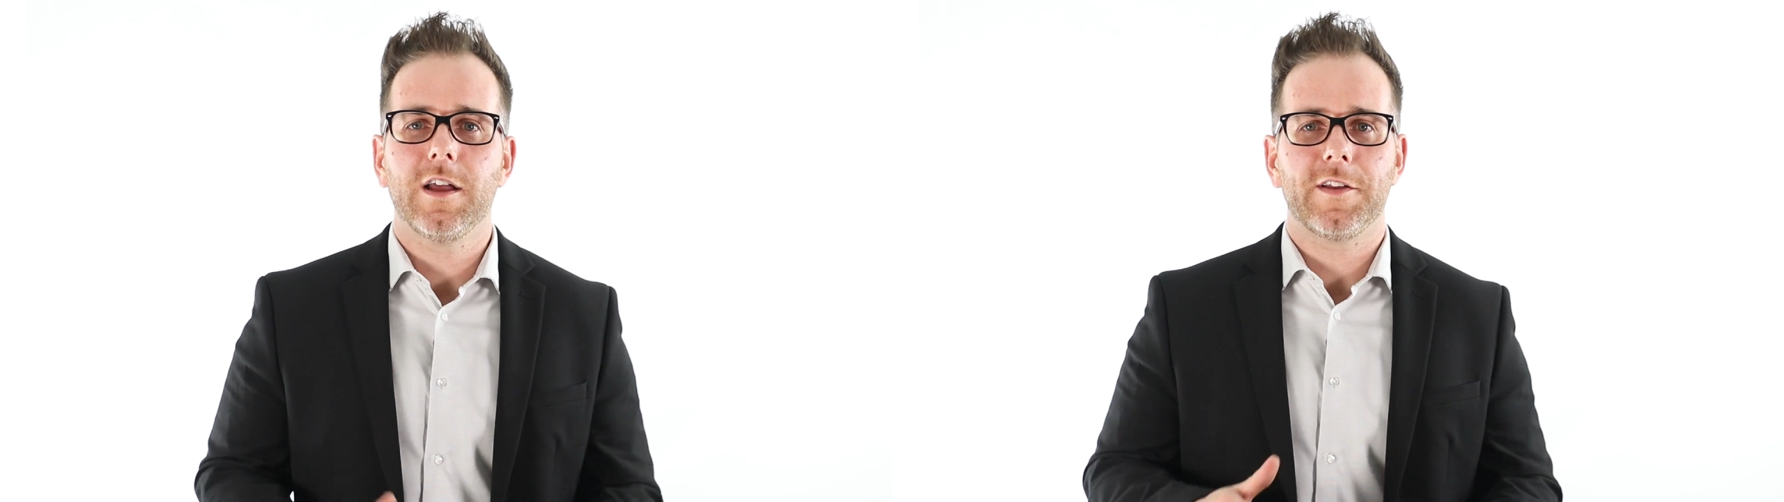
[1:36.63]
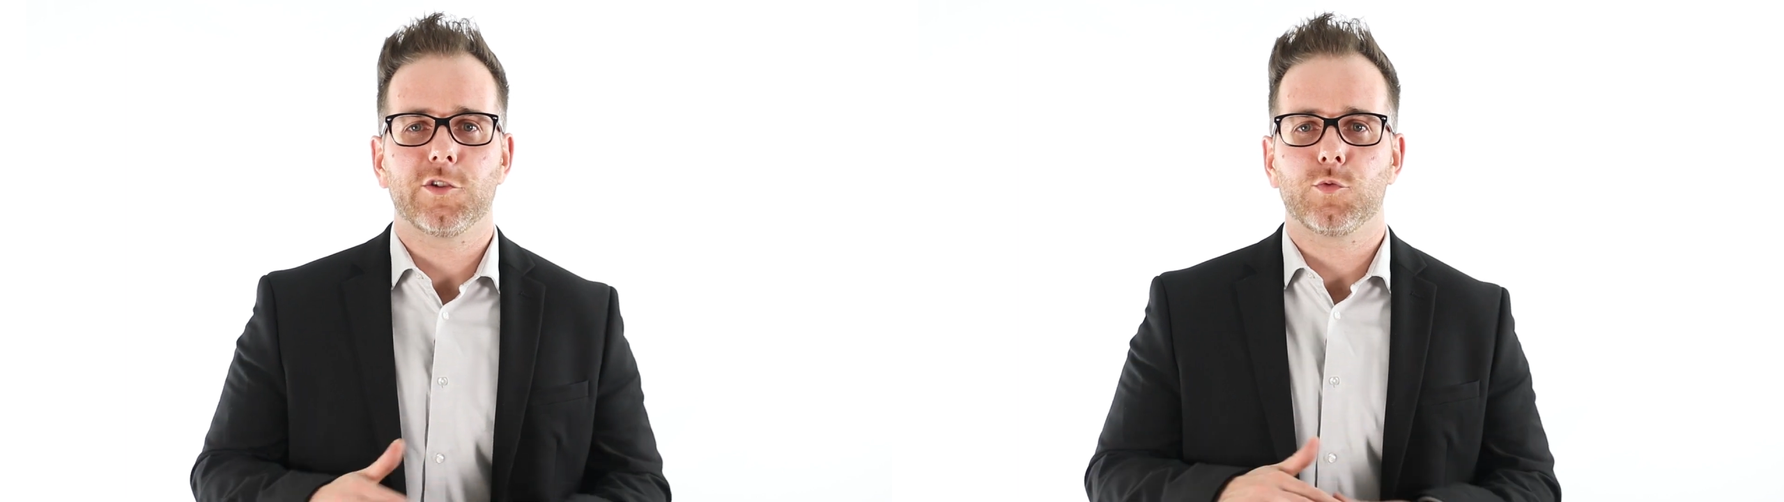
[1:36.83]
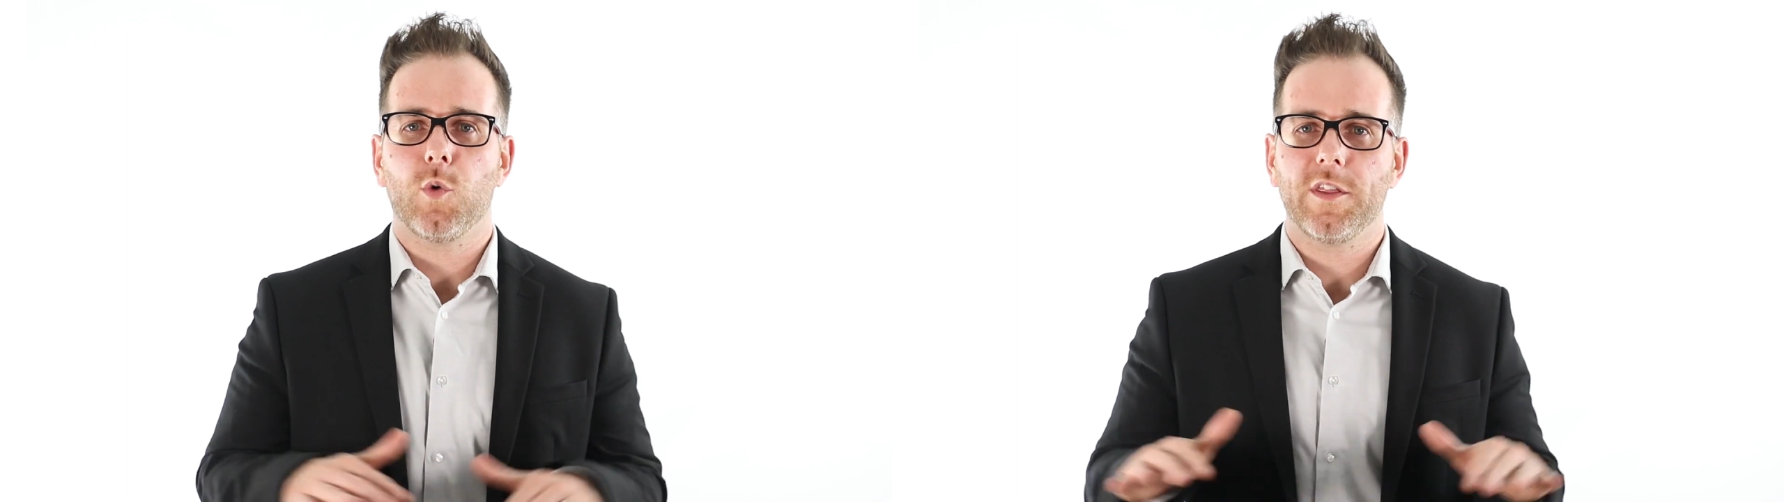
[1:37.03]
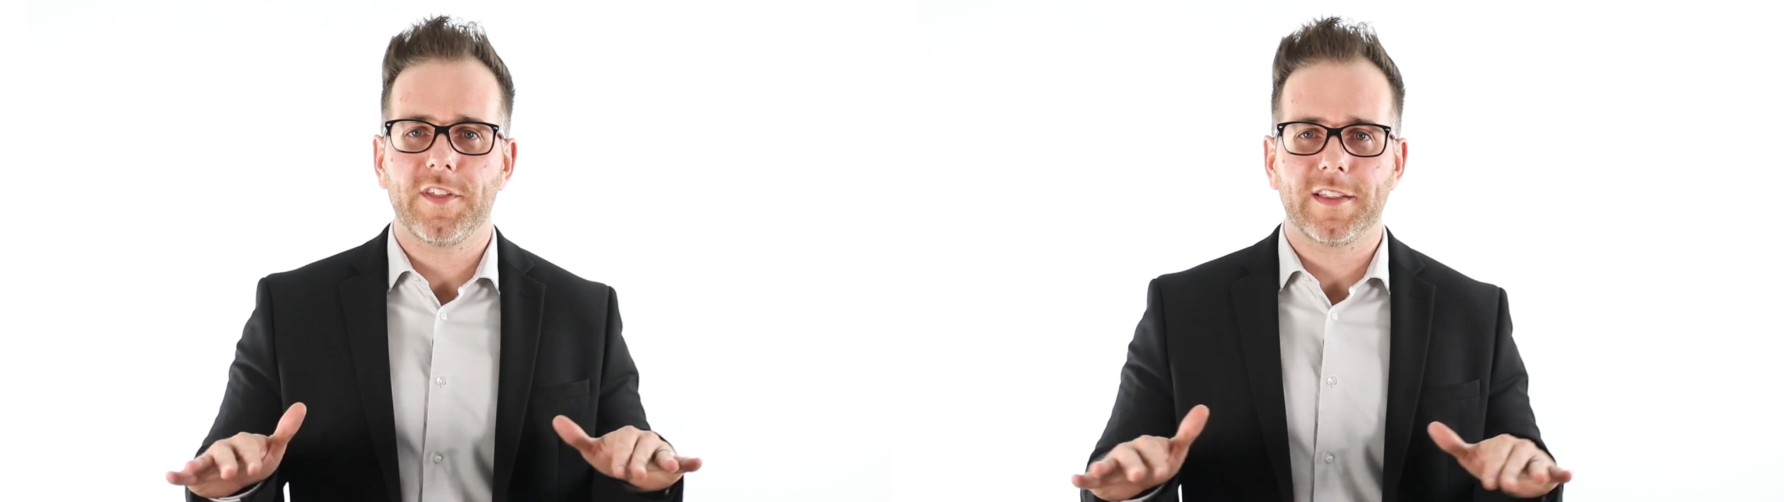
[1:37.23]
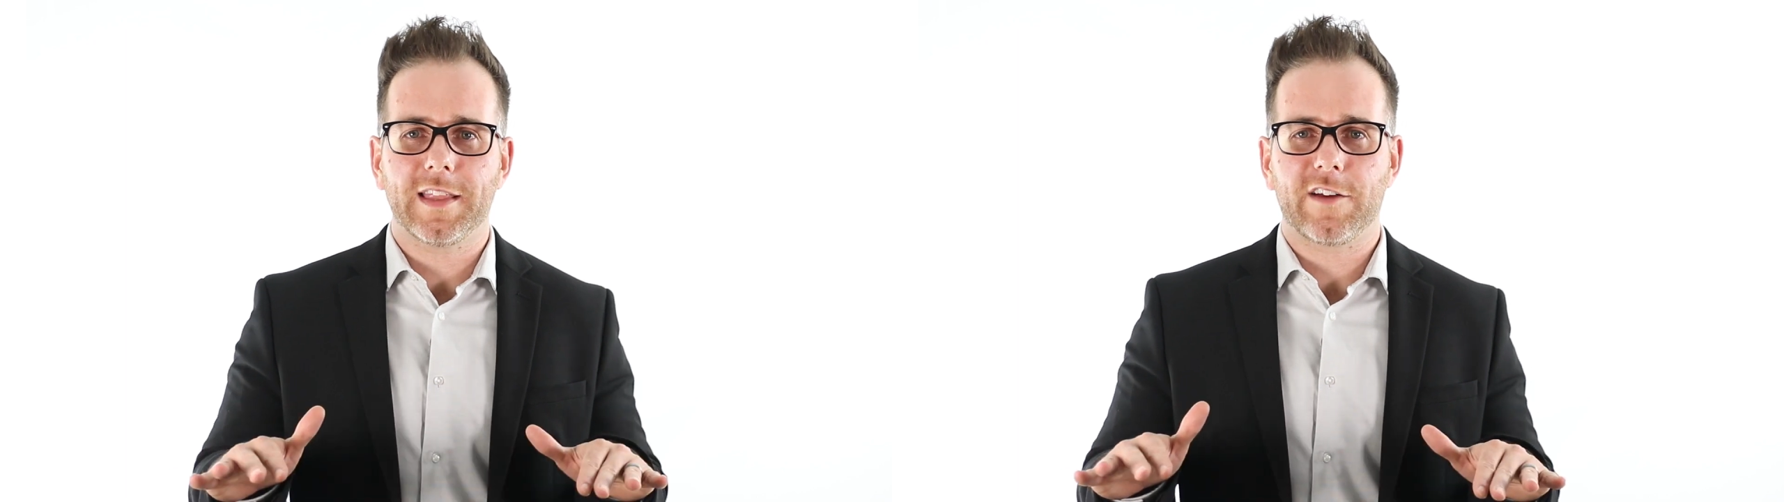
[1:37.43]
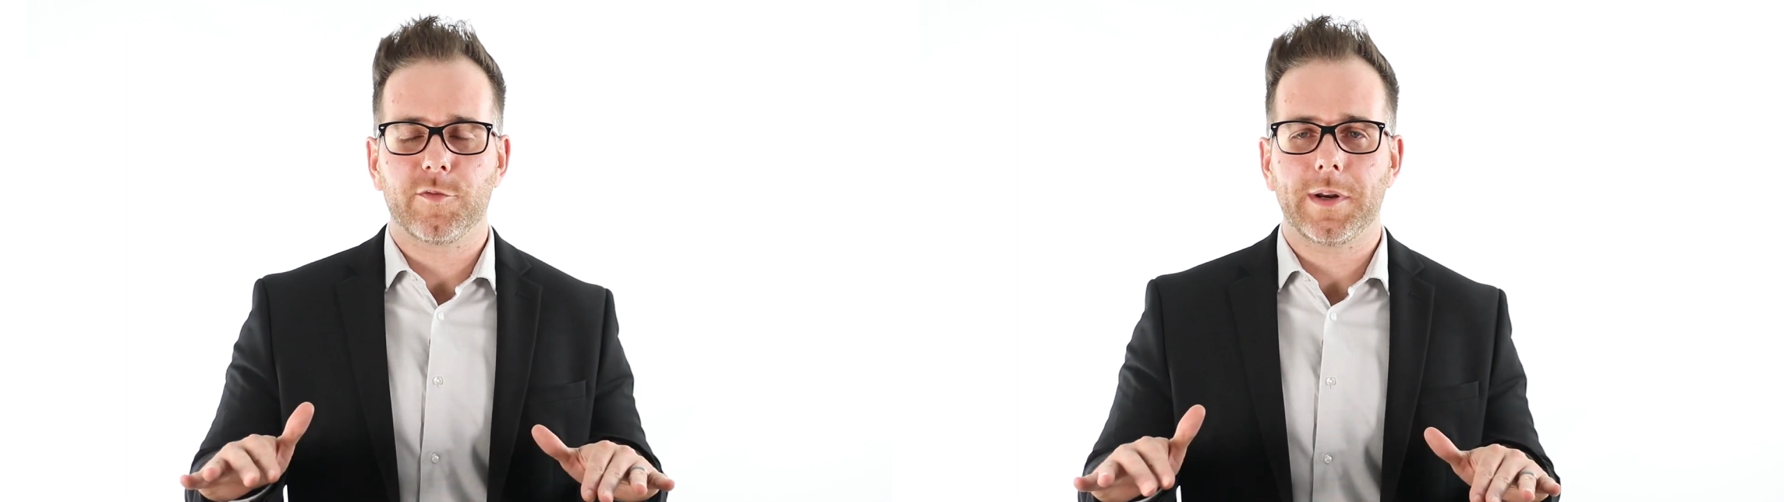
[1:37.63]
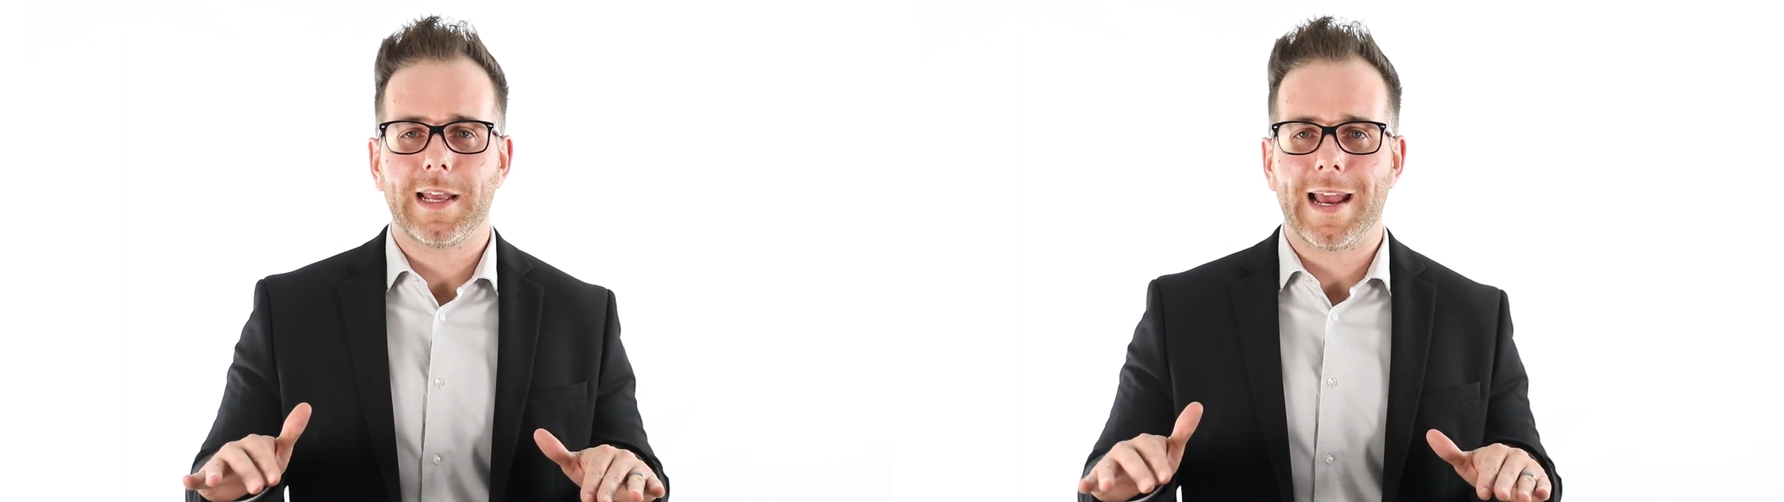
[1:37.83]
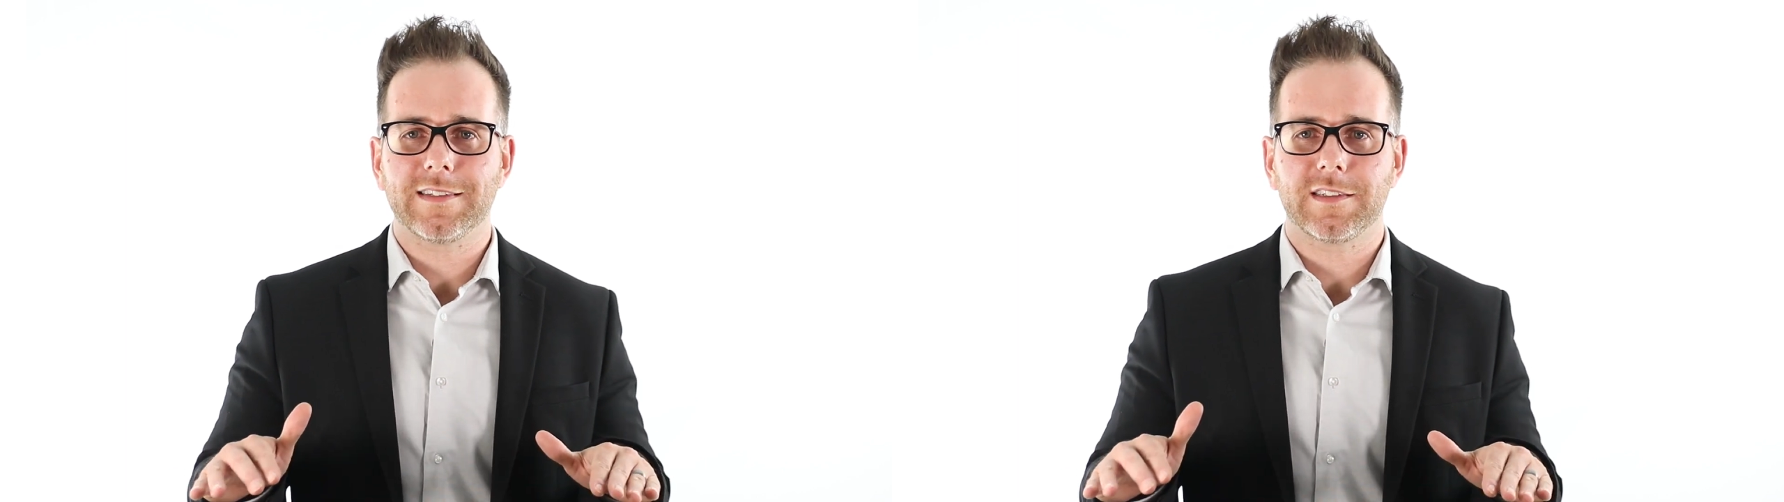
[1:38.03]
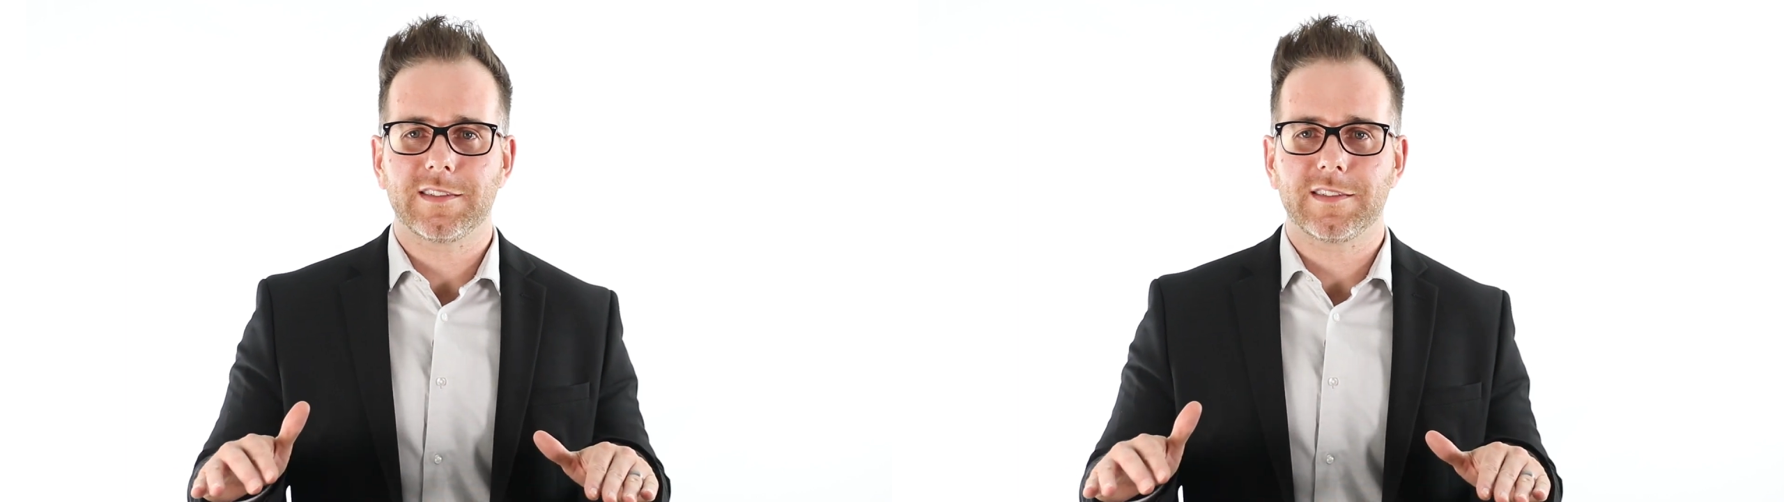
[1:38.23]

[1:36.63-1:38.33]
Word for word: there's one thing that everybody has